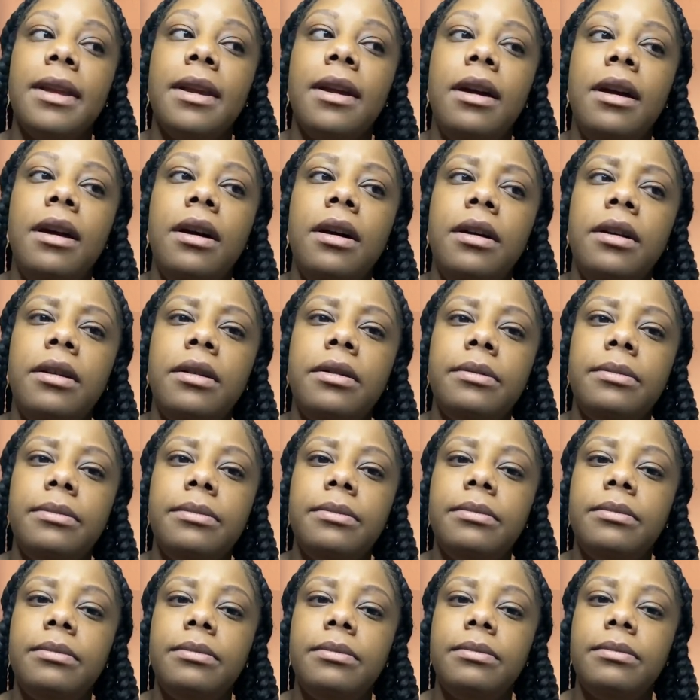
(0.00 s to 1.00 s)
Um,
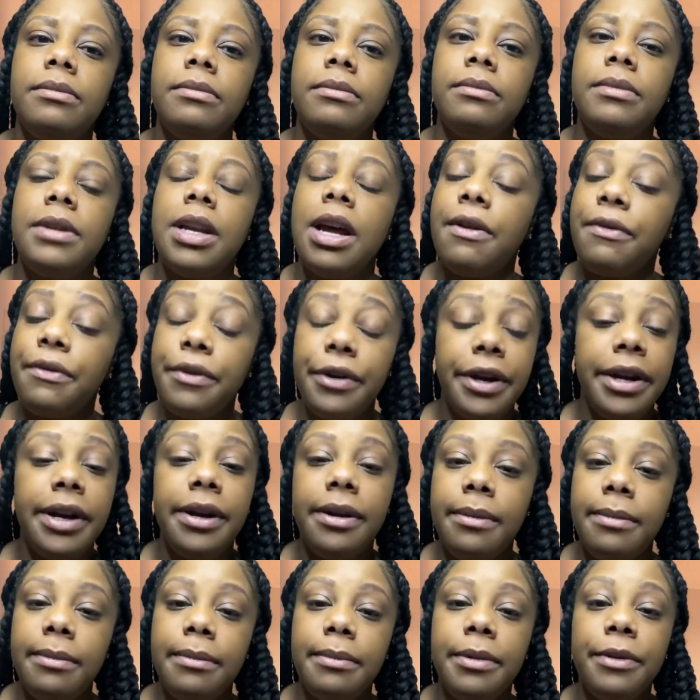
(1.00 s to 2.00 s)
Not for
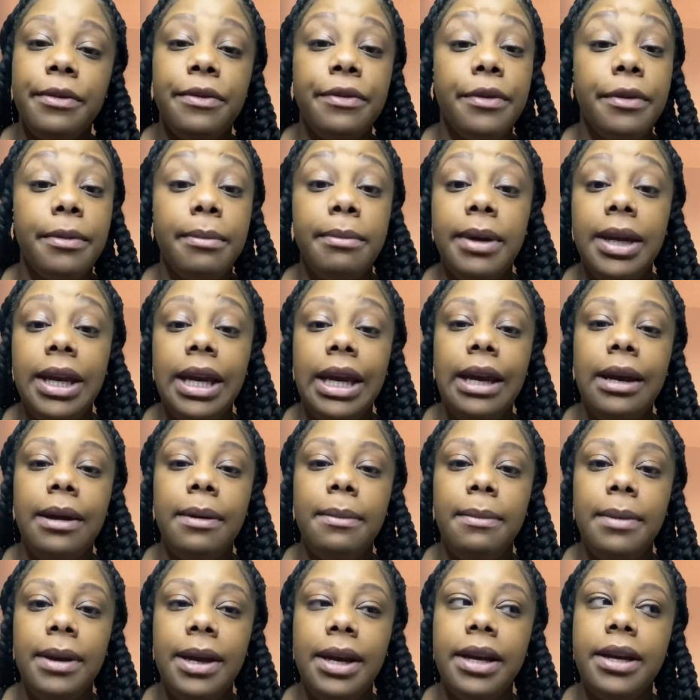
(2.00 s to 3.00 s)
him, but for me,
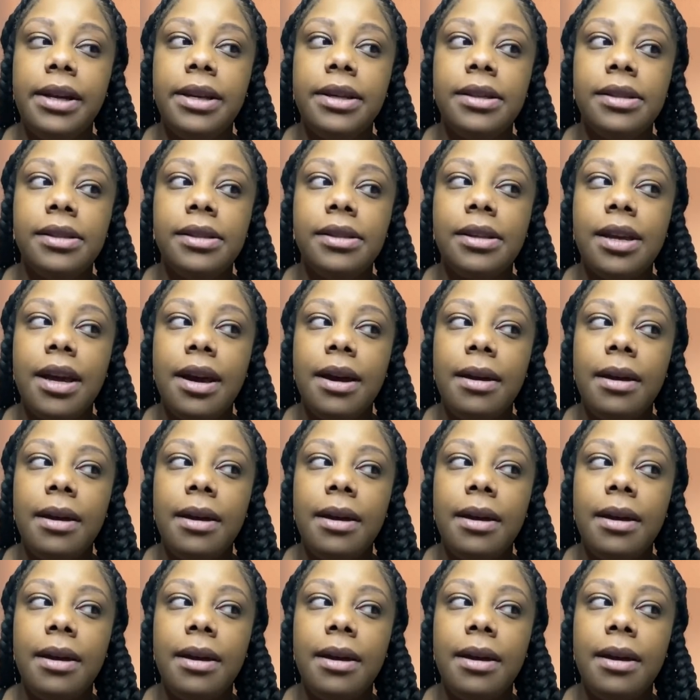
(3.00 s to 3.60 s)
because